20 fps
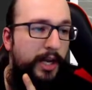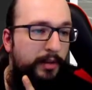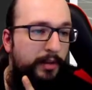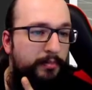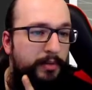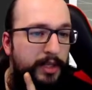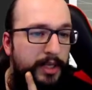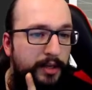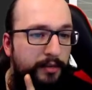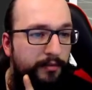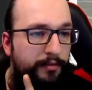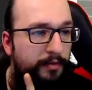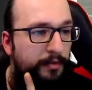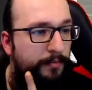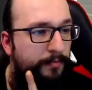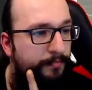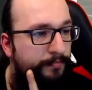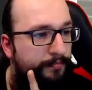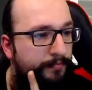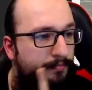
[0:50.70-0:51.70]
I believe,
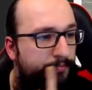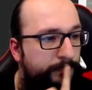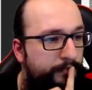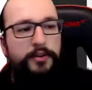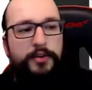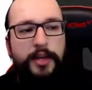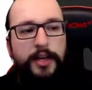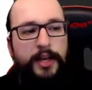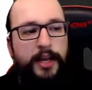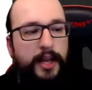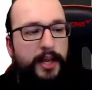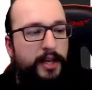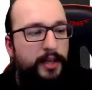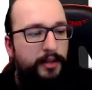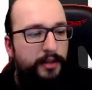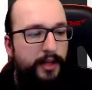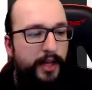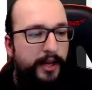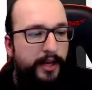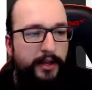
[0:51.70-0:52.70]
you can get
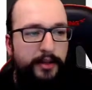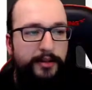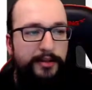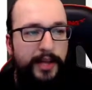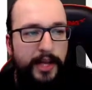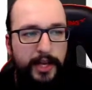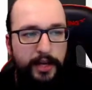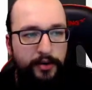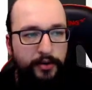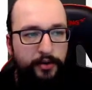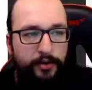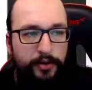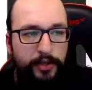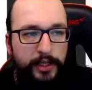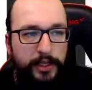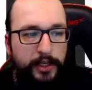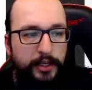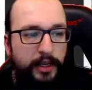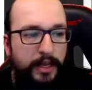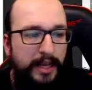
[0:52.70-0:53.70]
in like a day
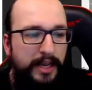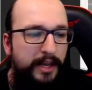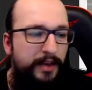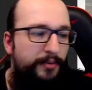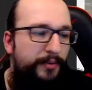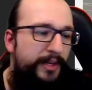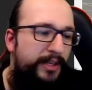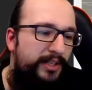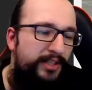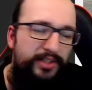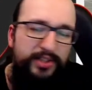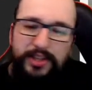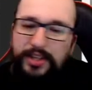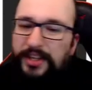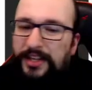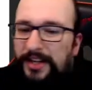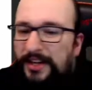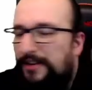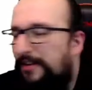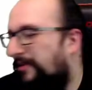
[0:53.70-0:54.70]
early, which,
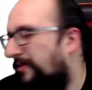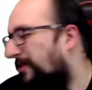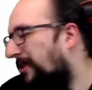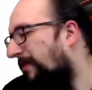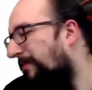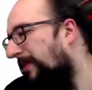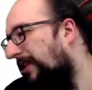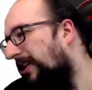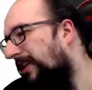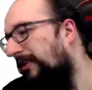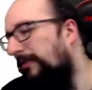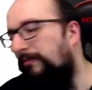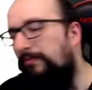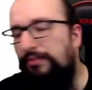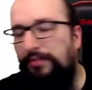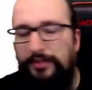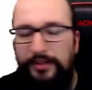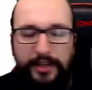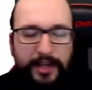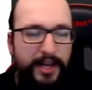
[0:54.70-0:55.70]
you know, I mean,
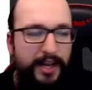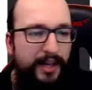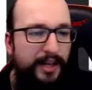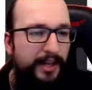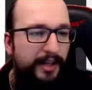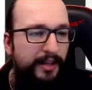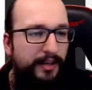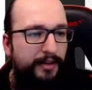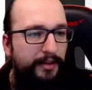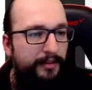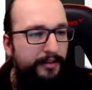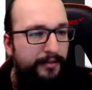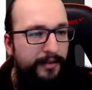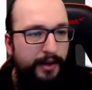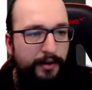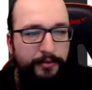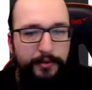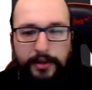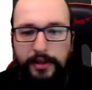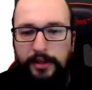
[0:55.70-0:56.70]
it's
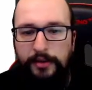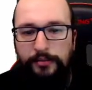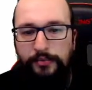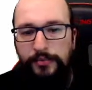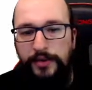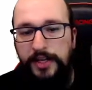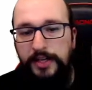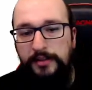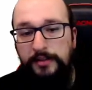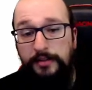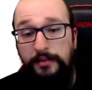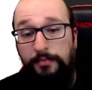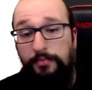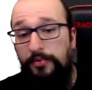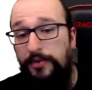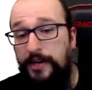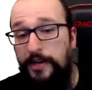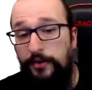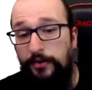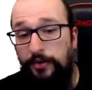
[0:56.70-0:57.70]
not really a reason to
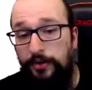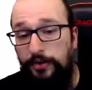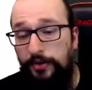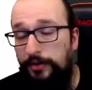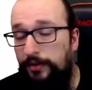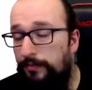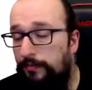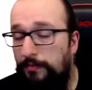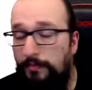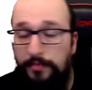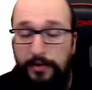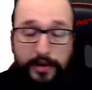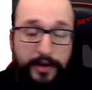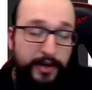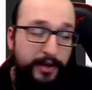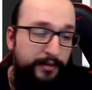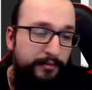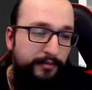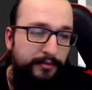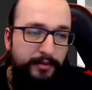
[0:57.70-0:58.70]
pre-order,
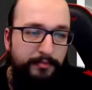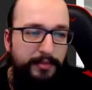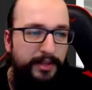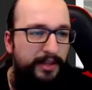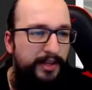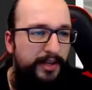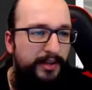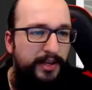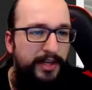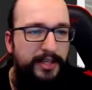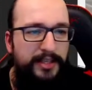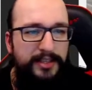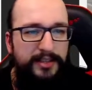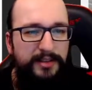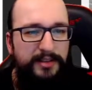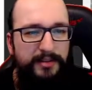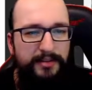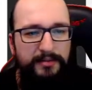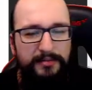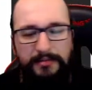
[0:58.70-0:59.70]
but I mean, there
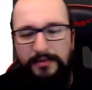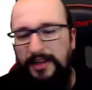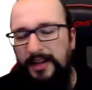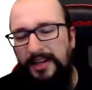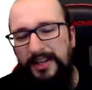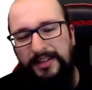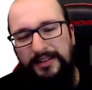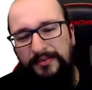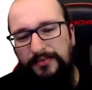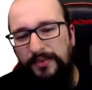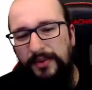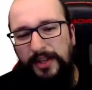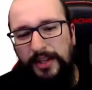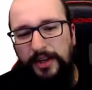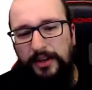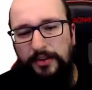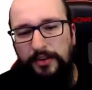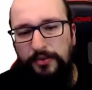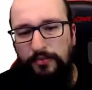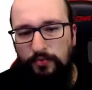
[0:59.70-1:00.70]
isn't really
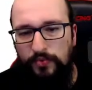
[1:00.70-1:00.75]
a good